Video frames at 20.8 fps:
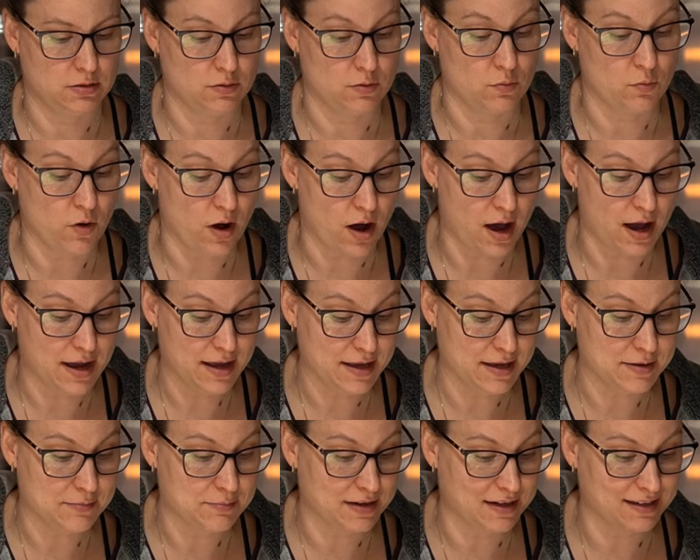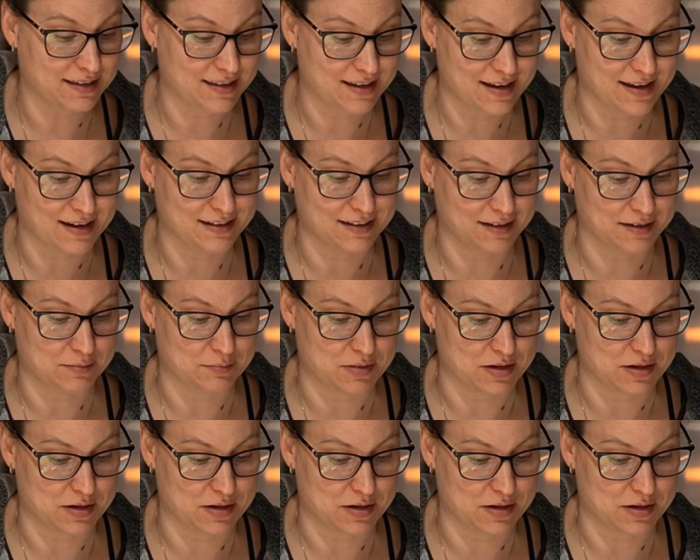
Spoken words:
Why am I canning in